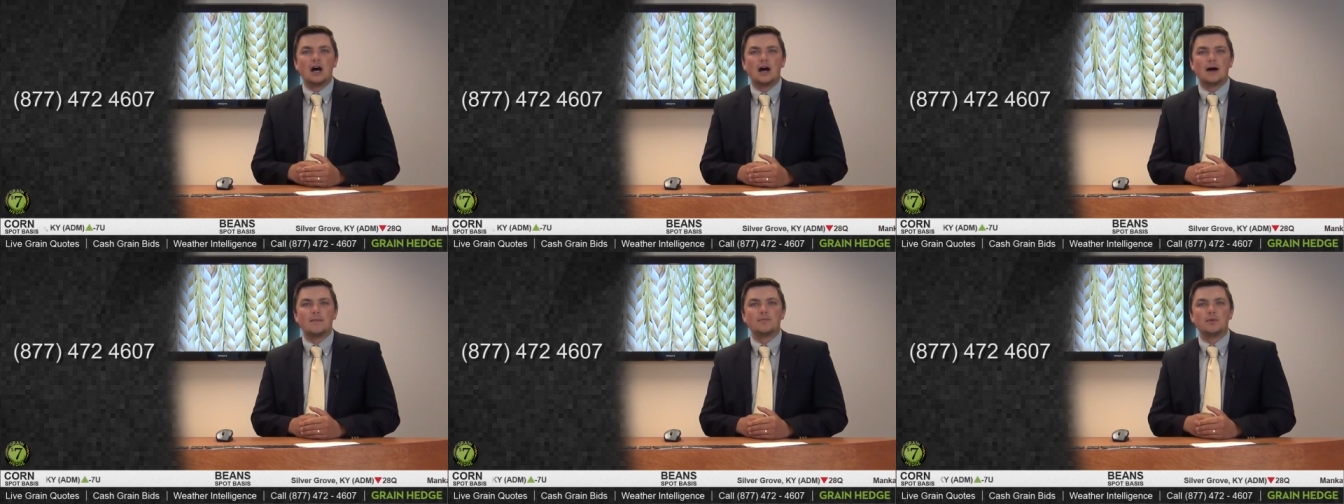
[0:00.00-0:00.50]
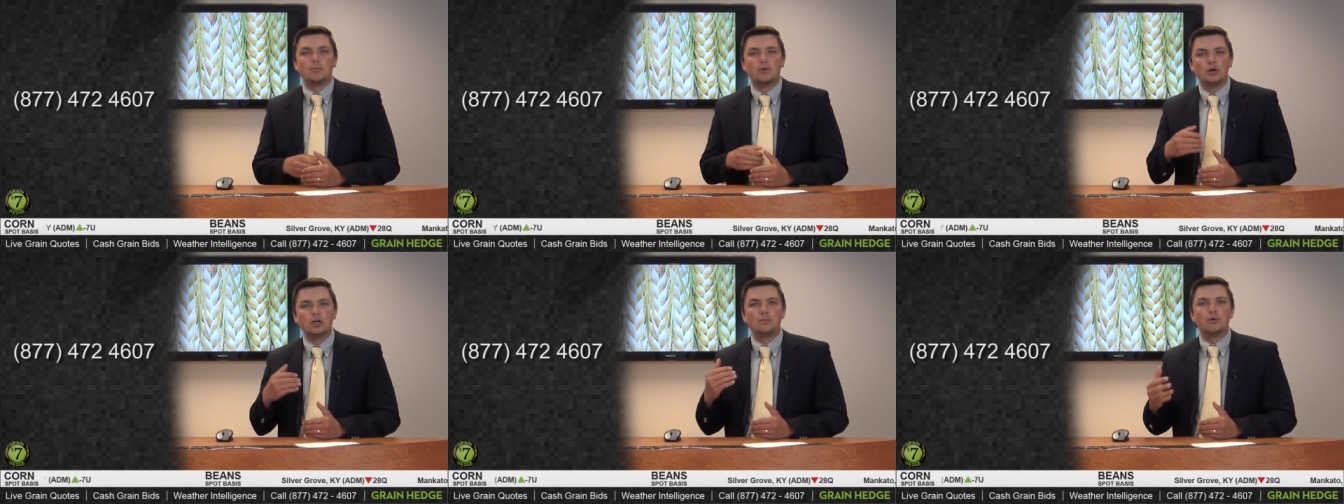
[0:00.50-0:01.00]
um,
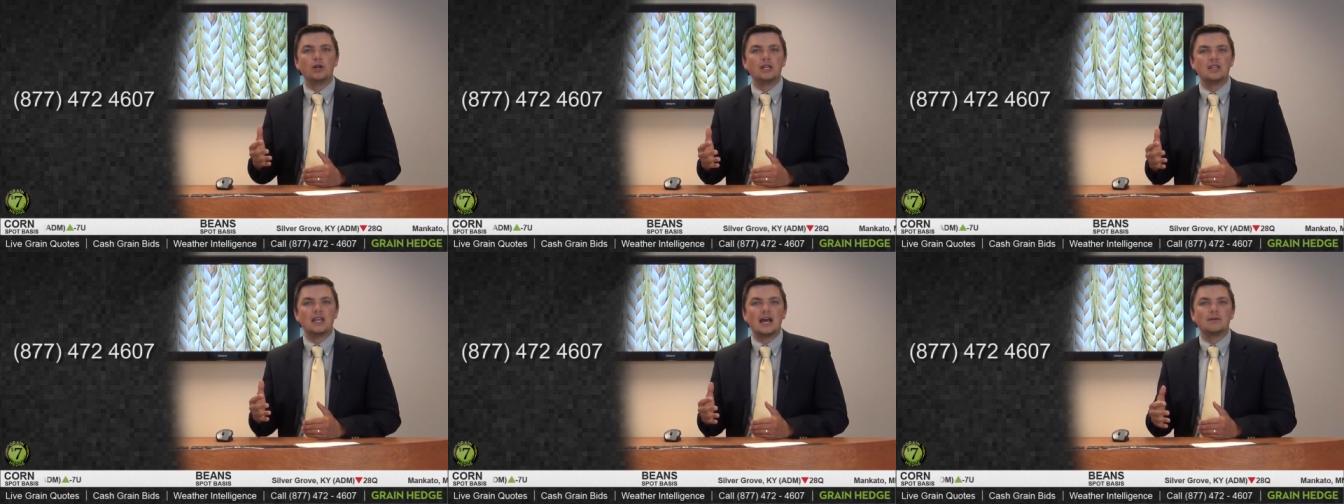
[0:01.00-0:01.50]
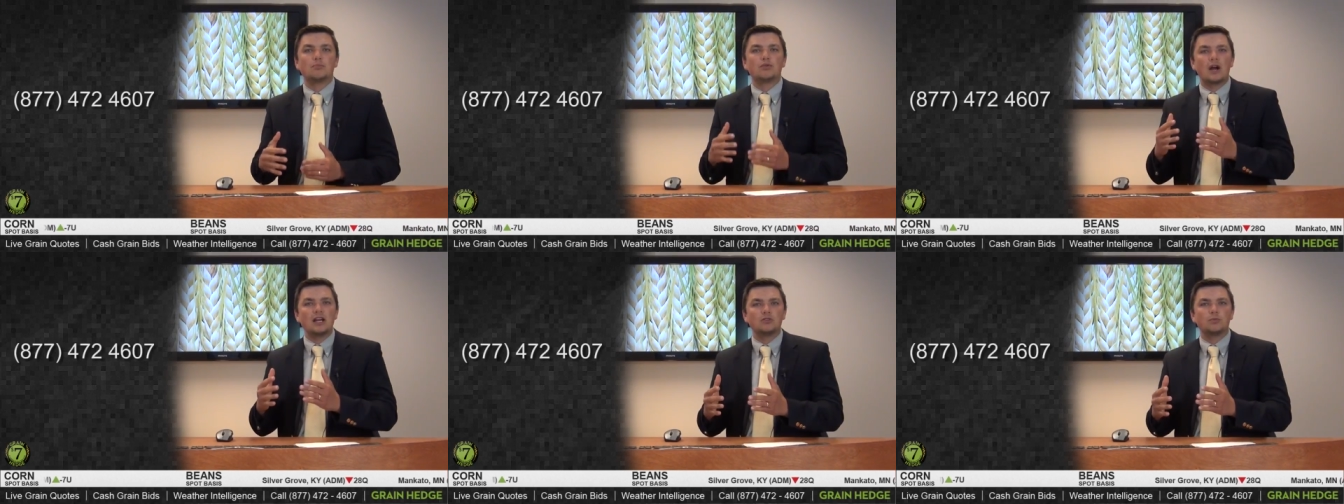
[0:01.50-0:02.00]
put, put in that
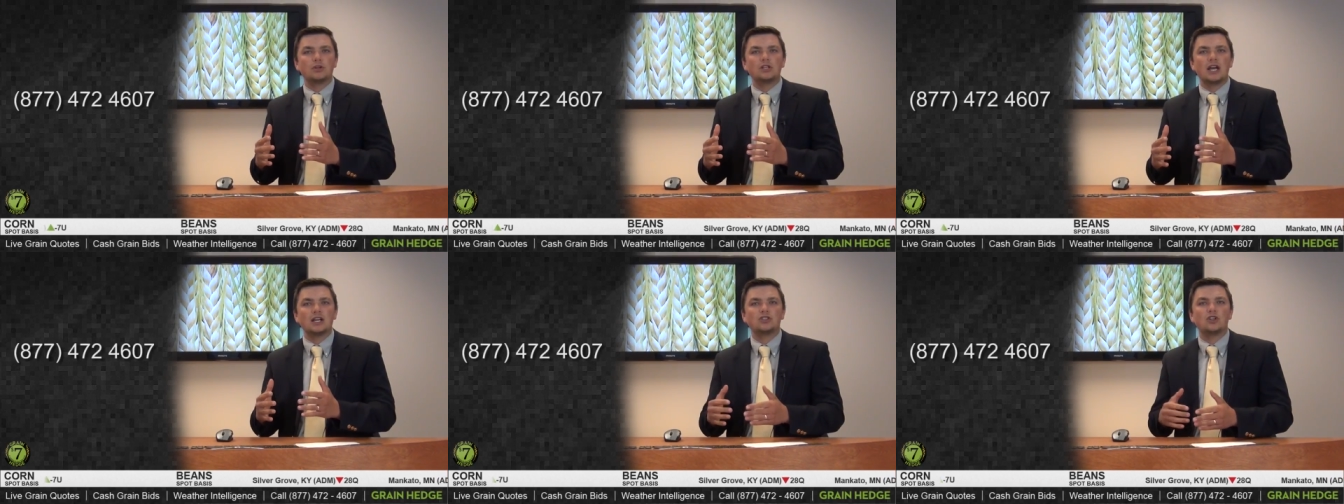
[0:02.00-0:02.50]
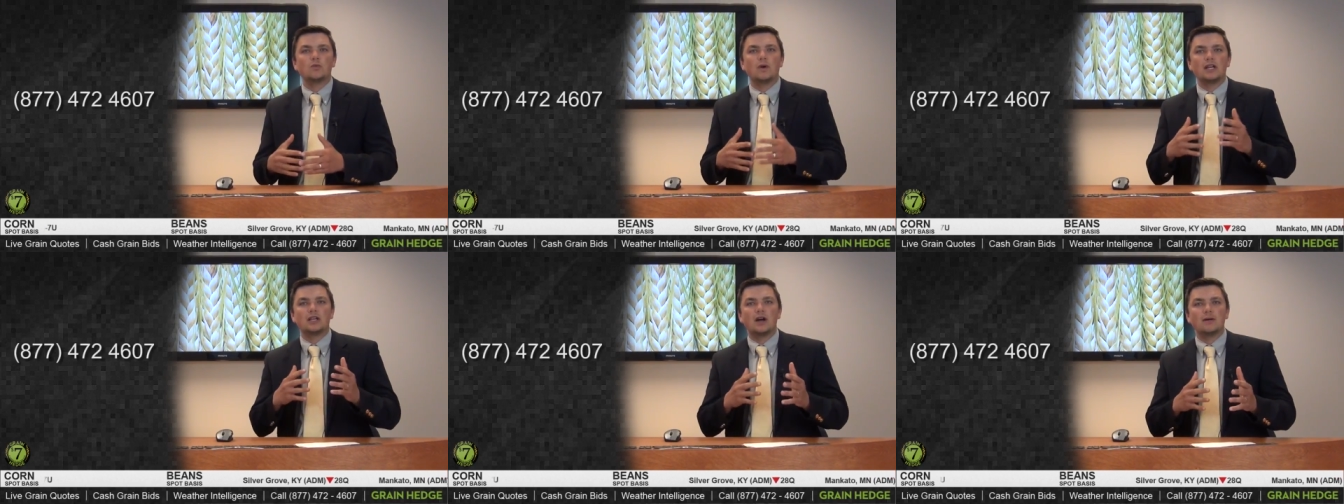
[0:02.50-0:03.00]
price protection
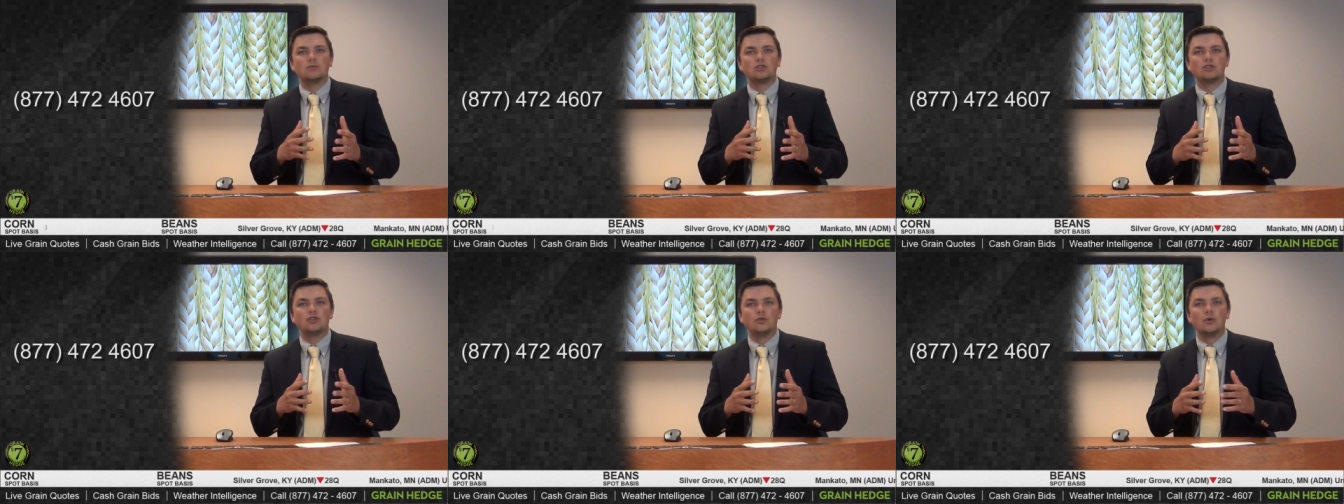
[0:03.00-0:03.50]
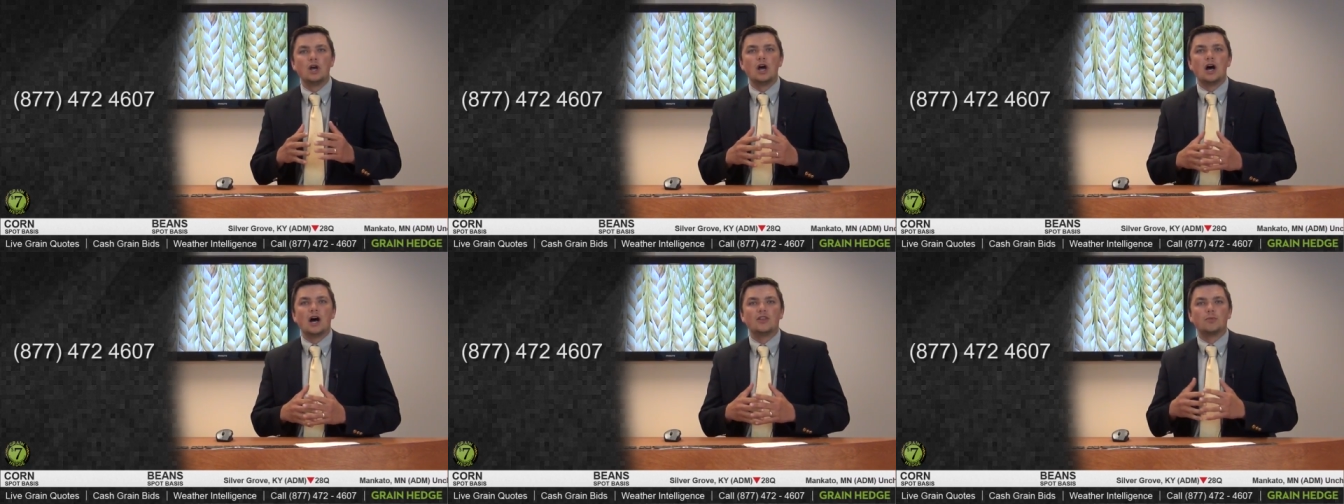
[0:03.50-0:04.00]
when it comes to uh,